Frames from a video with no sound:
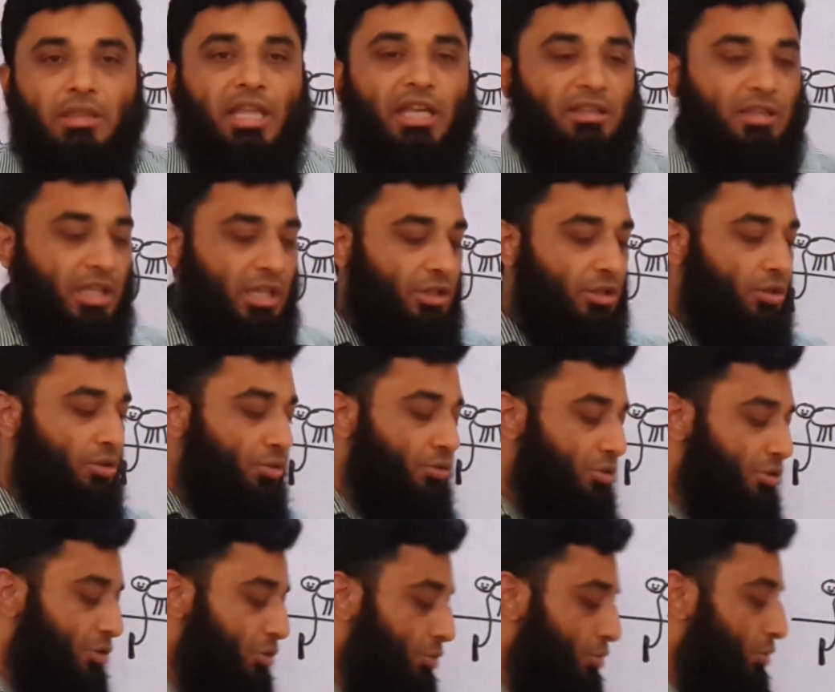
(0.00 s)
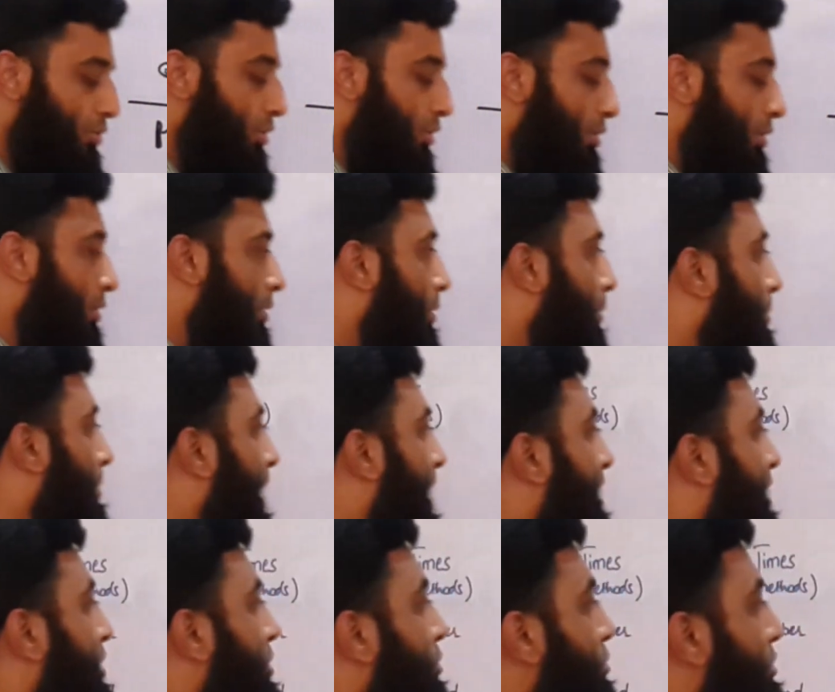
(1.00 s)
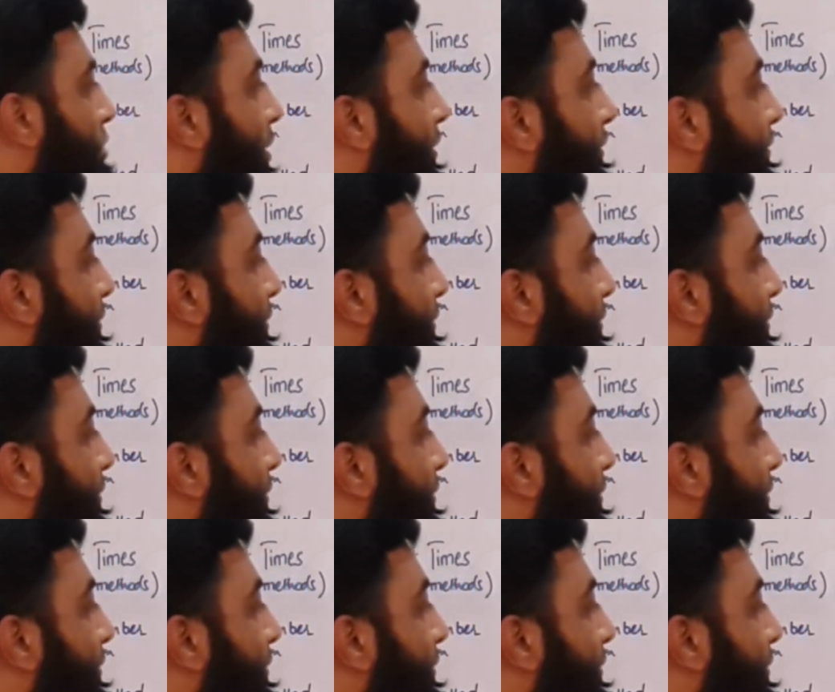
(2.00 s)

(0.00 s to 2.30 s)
then they used to make use